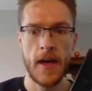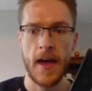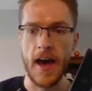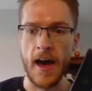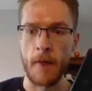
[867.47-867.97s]

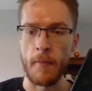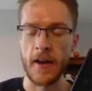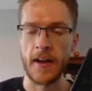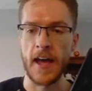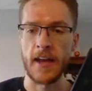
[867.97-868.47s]
I'm going to
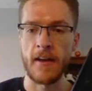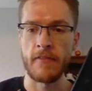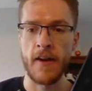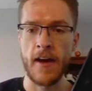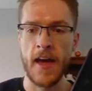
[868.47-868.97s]
get
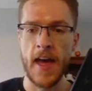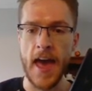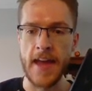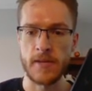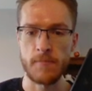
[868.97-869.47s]
another
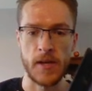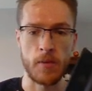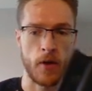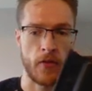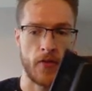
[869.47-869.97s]
HP one
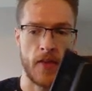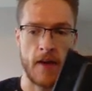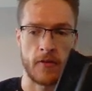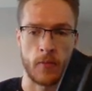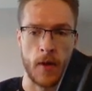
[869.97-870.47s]
onto there
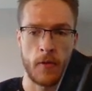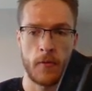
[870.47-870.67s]
as well.